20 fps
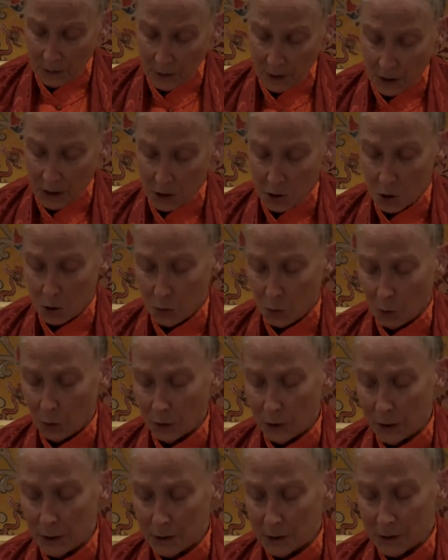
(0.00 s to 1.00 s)
The
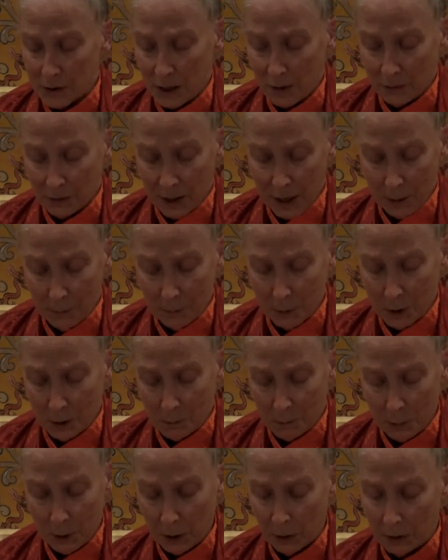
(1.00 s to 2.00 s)
historians have kept
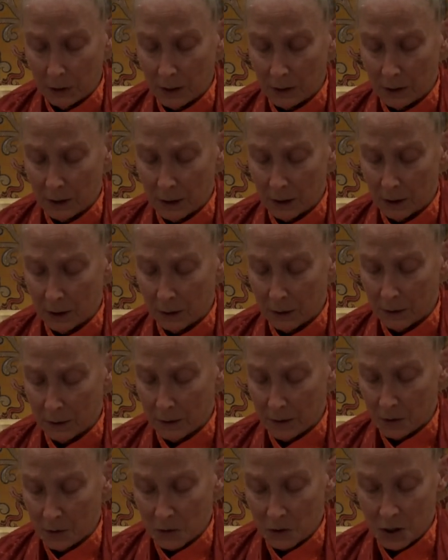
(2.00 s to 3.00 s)
it buried there
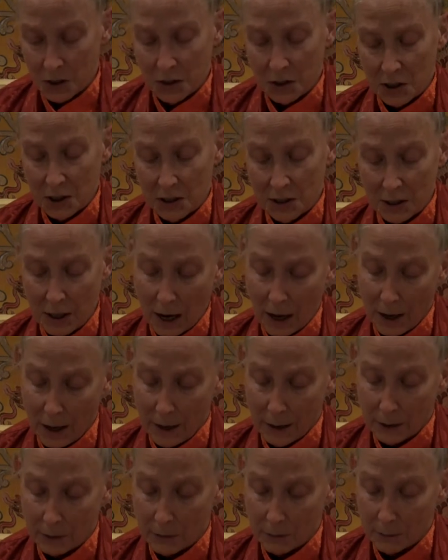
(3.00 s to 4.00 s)
since it
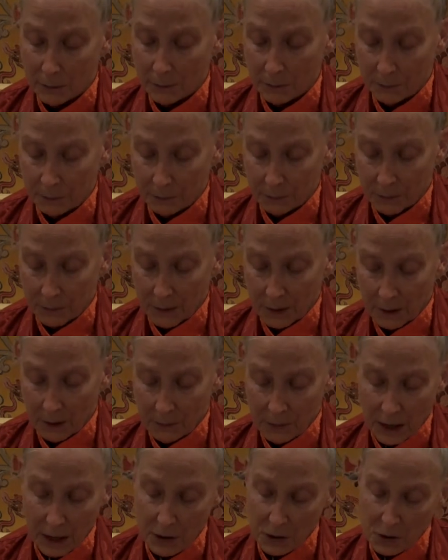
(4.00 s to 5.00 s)
died.
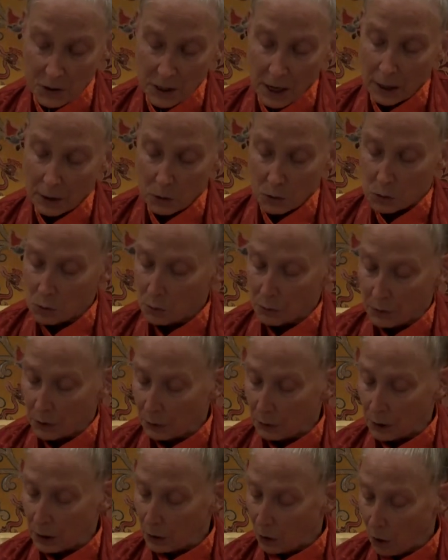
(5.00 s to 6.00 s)
That is not so
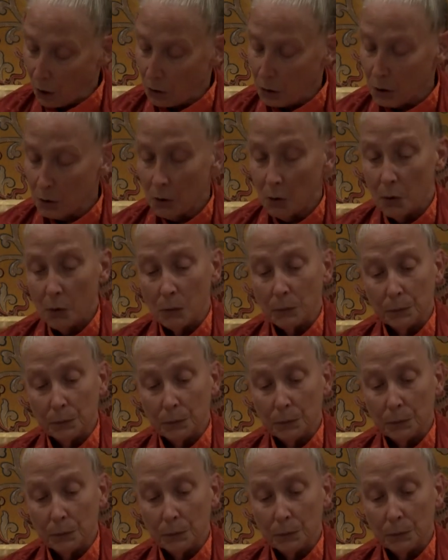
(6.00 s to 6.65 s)
very long ago.